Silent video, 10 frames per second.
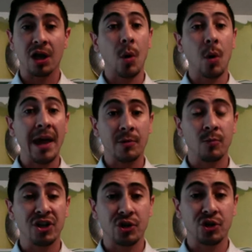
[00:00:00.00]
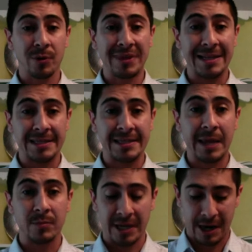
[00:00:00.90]
go ahead and register with that
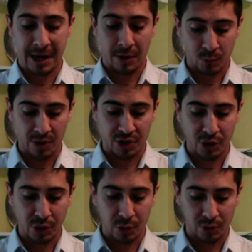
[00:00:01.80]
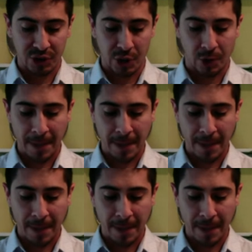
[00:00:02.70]
same link there as well too. So